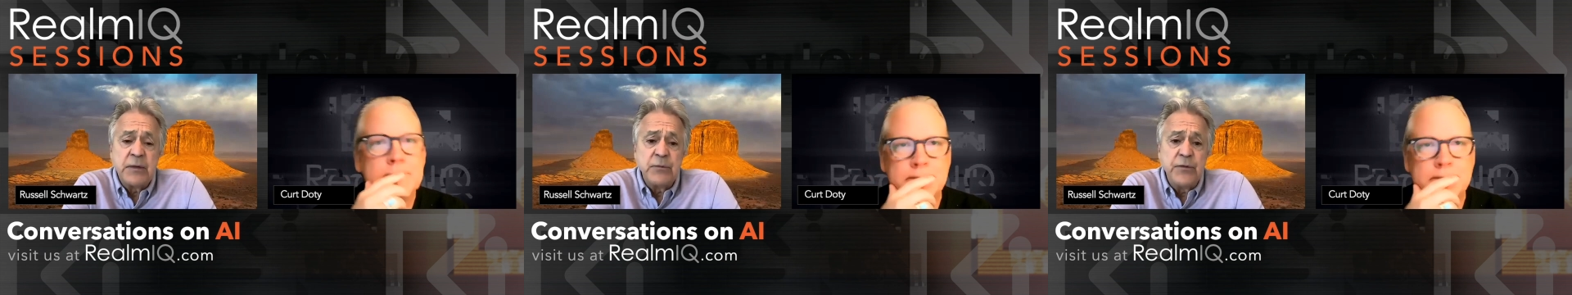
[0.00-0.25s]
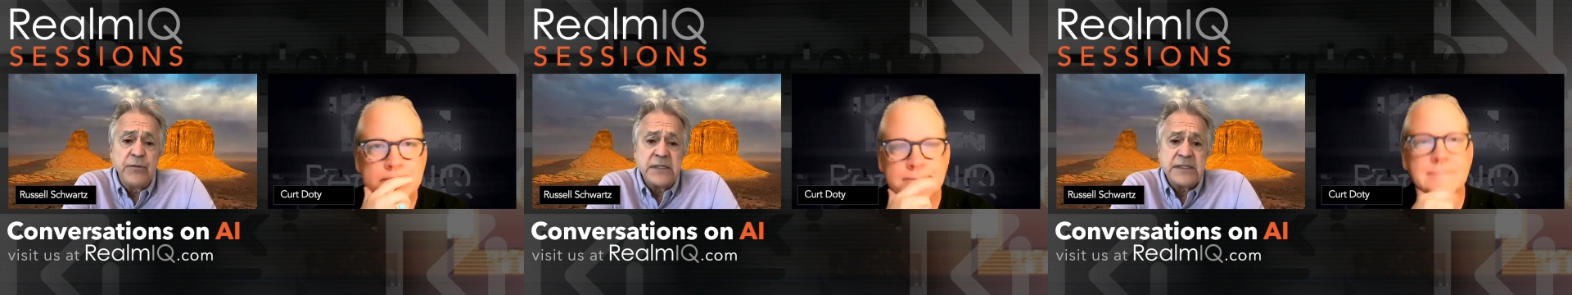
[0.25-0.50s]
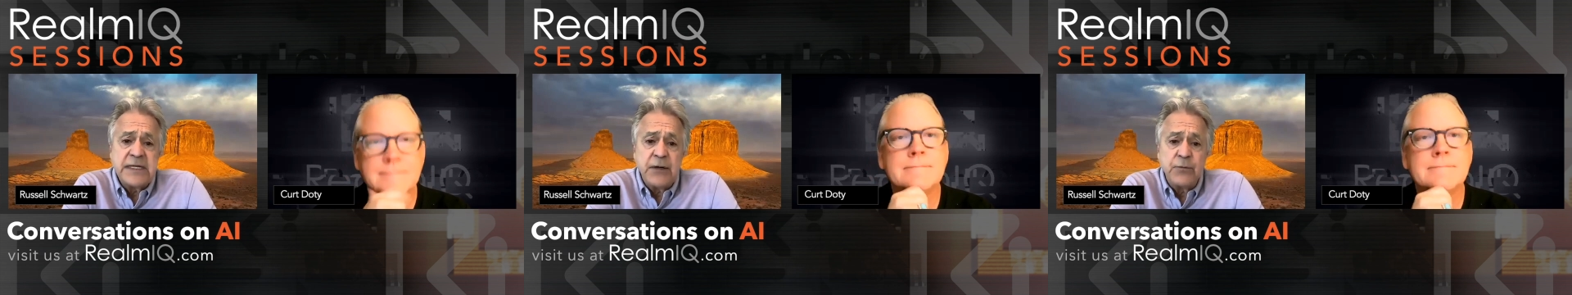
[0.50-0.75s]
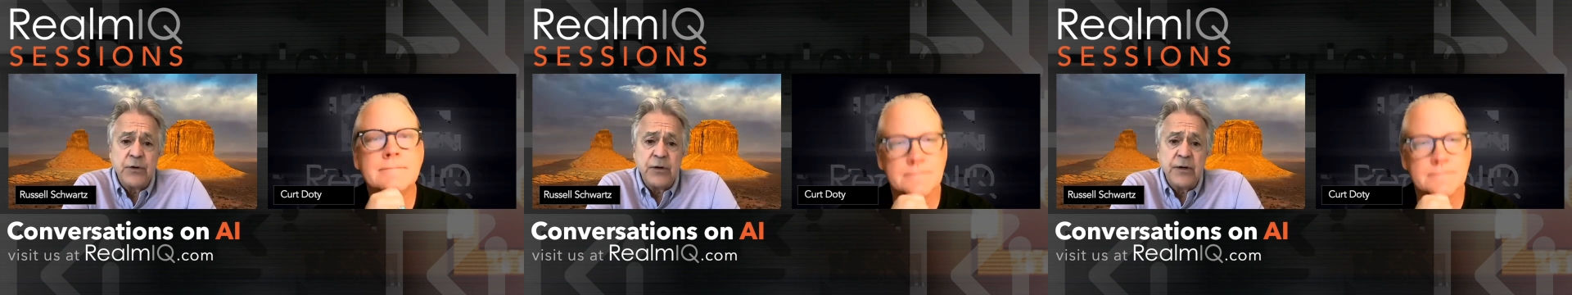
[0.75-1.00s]
Speaker 1: movies
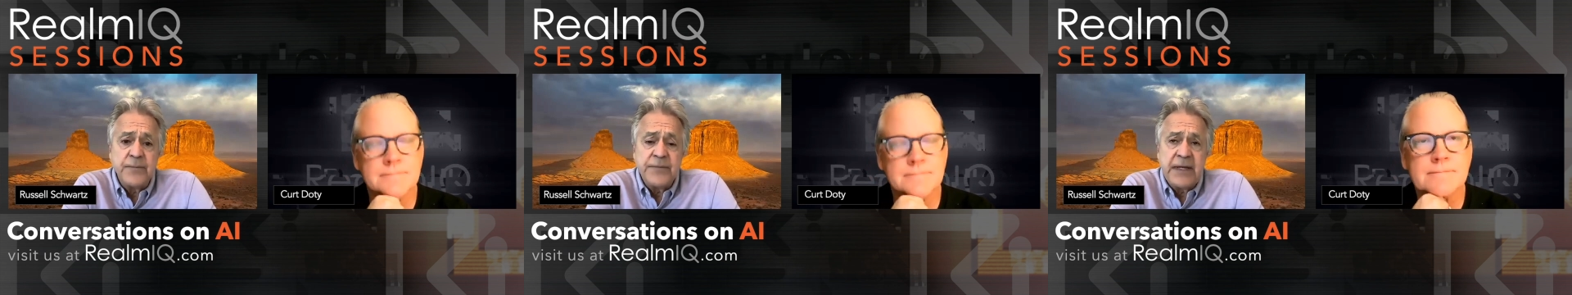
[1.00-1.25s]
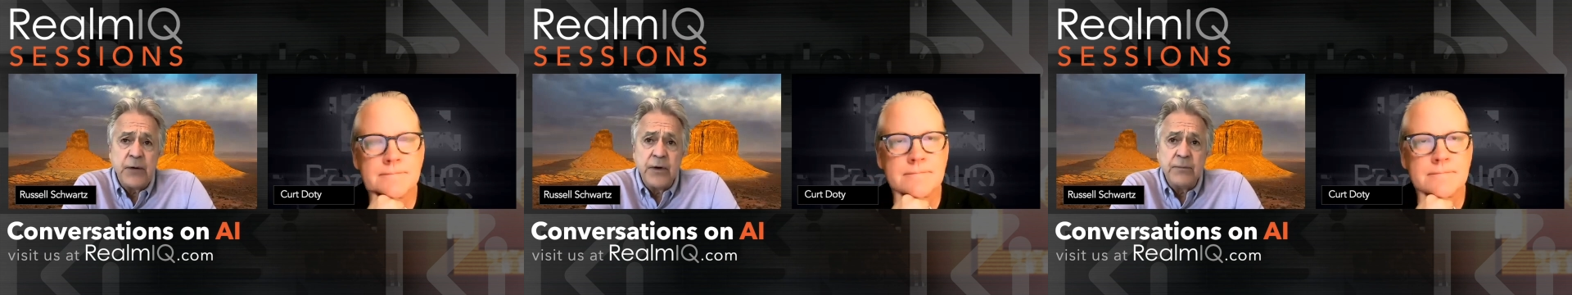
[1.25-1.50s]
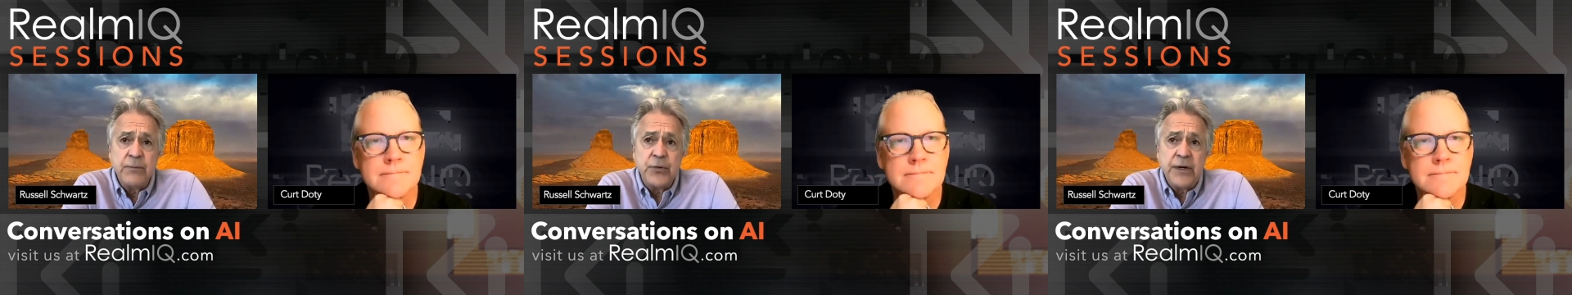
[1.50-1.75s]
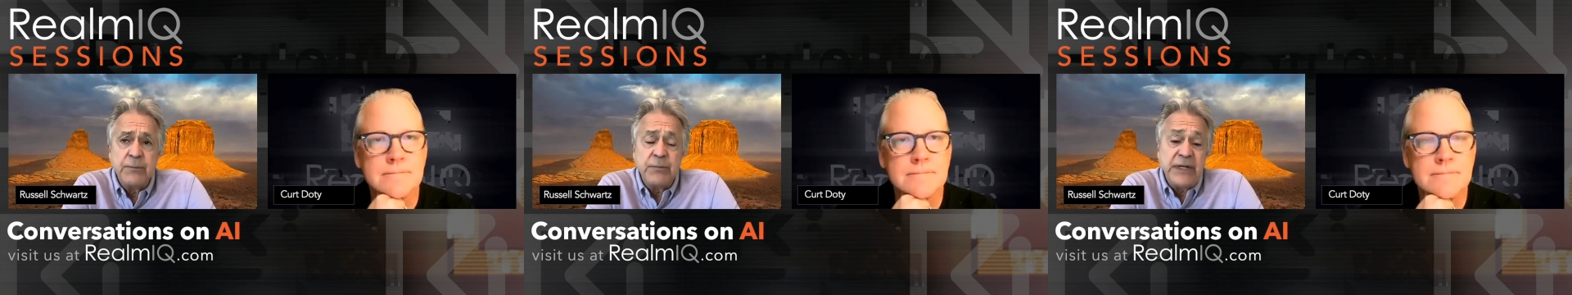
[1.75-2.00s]
that were at one
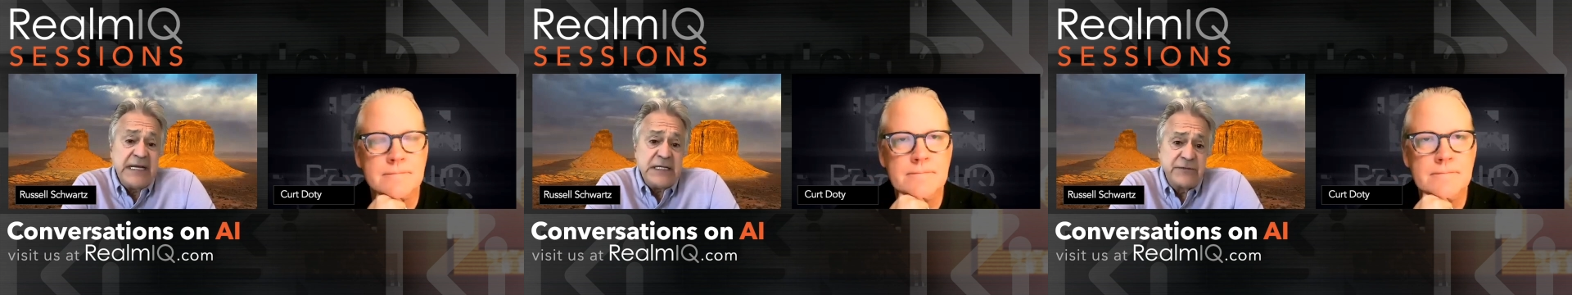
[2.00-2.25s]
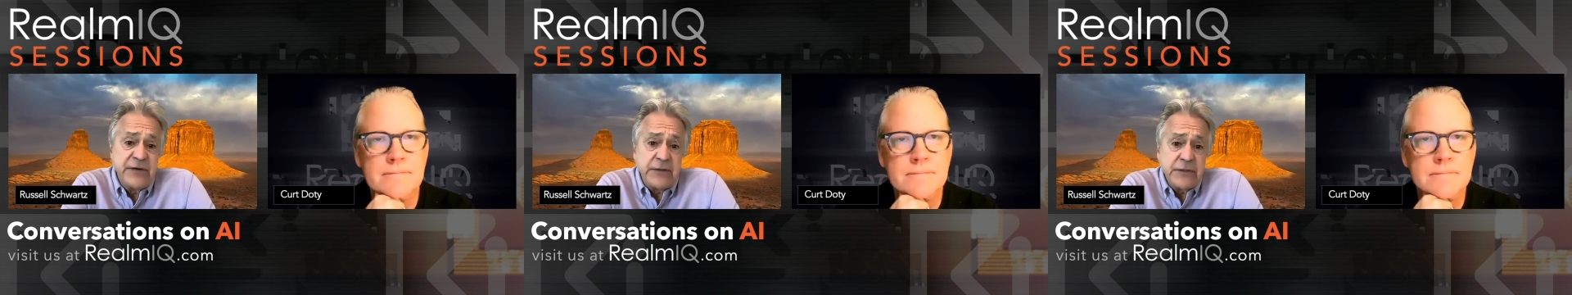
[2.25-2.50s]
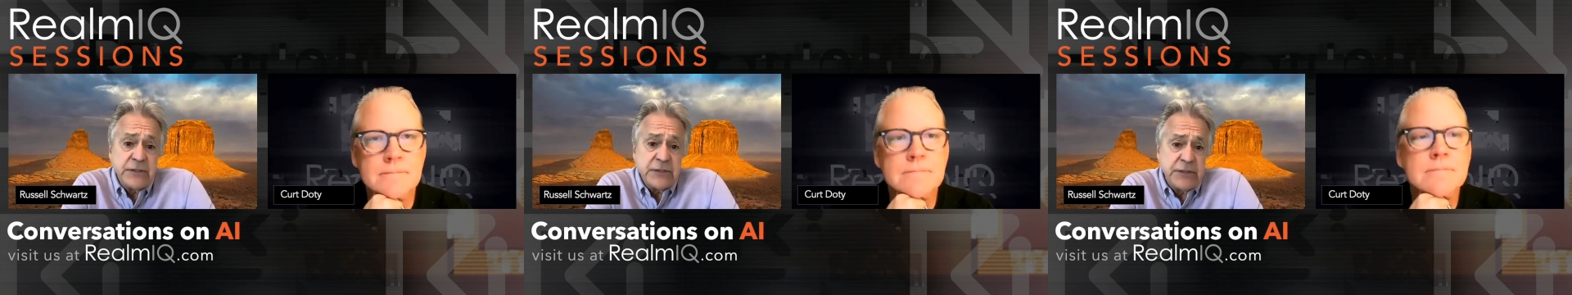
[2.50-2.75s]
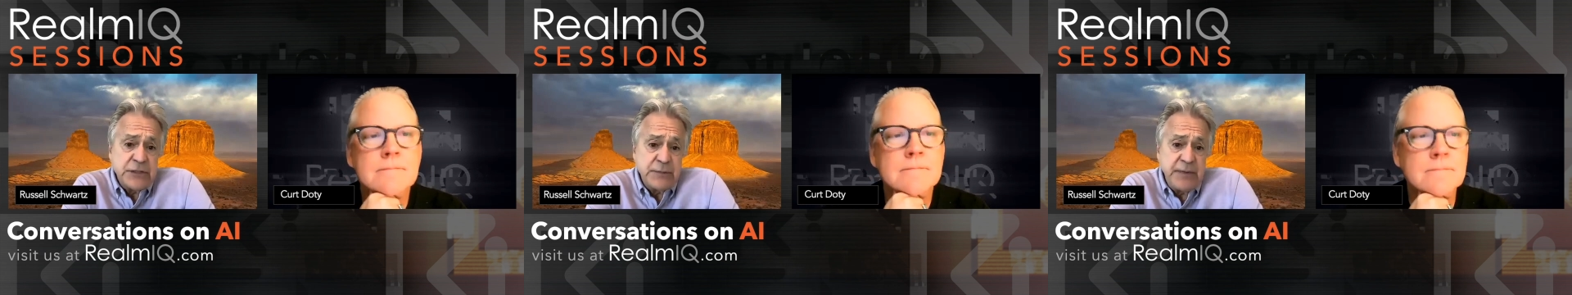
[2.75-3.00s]
point place fillers,
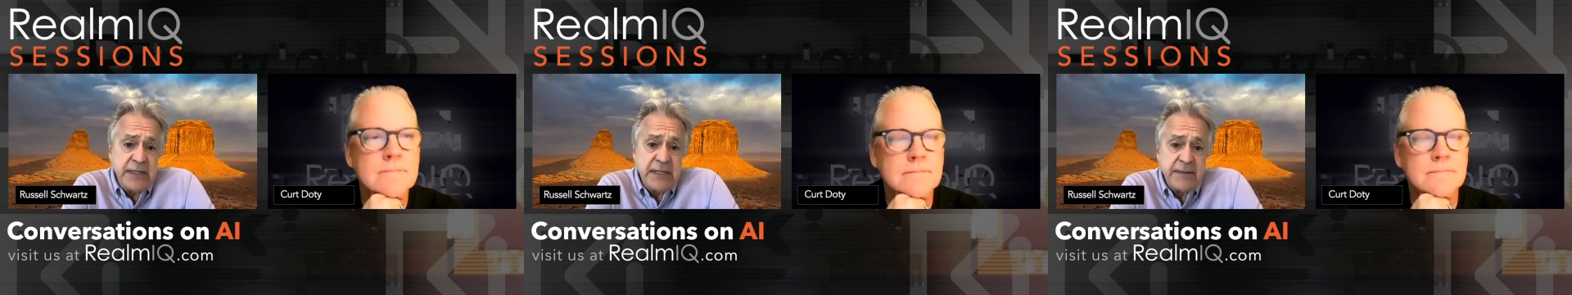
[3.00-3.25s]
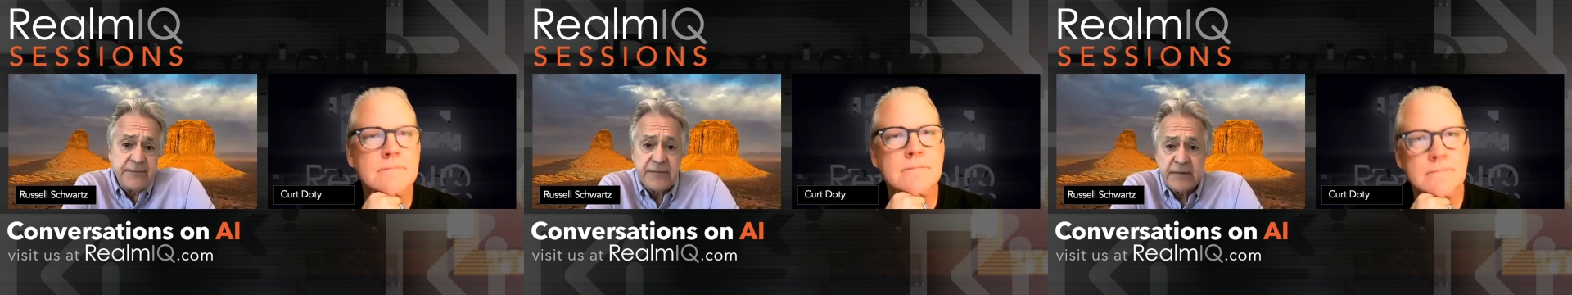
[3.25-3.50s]
so to speak,